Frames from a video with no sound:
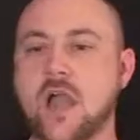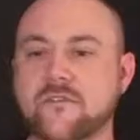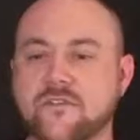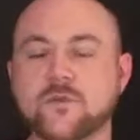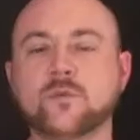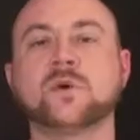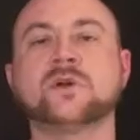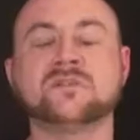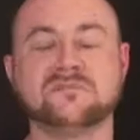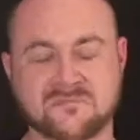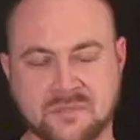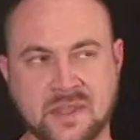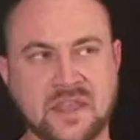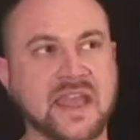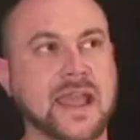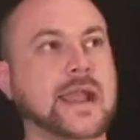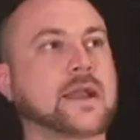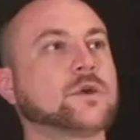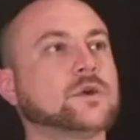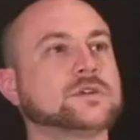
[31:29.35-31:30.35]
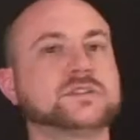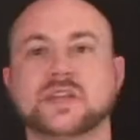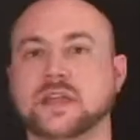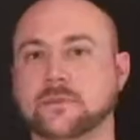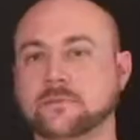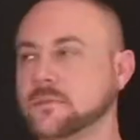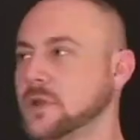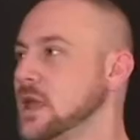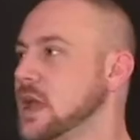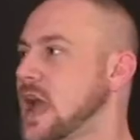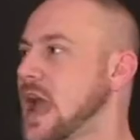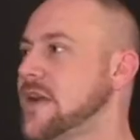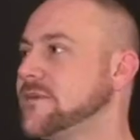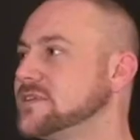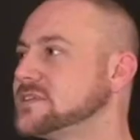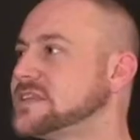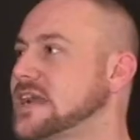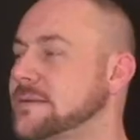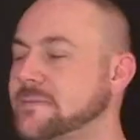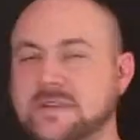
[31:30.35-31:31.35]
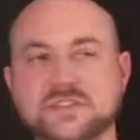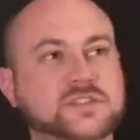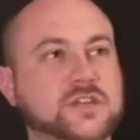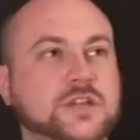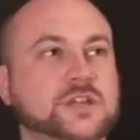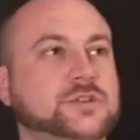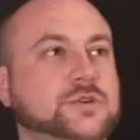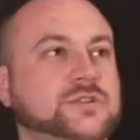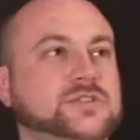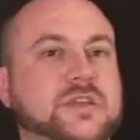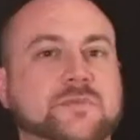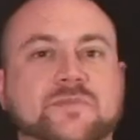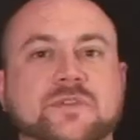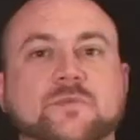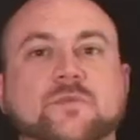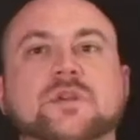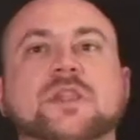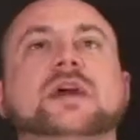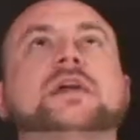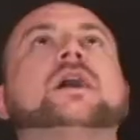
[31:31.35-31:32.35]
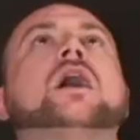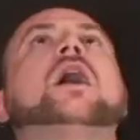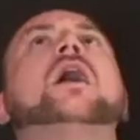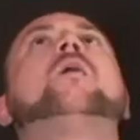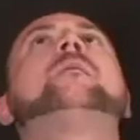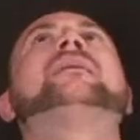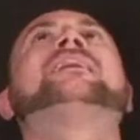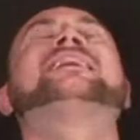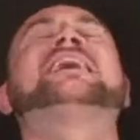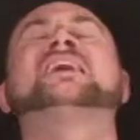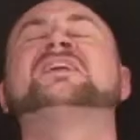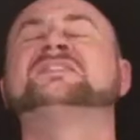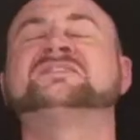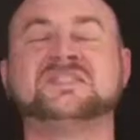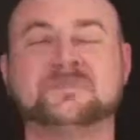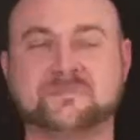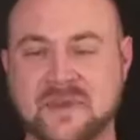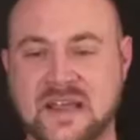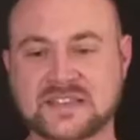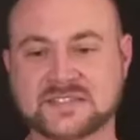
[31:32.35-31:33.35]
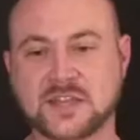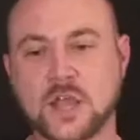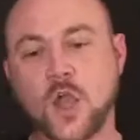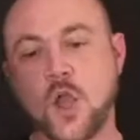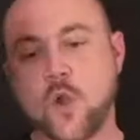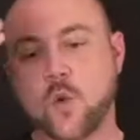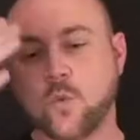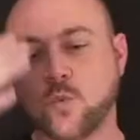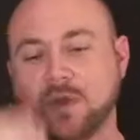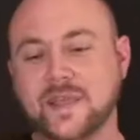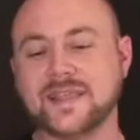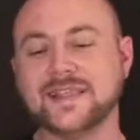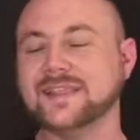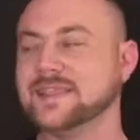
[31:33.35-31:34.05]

Everyone, we herald him. Every time he's going to do something, we're like, oh my god, he's the best. We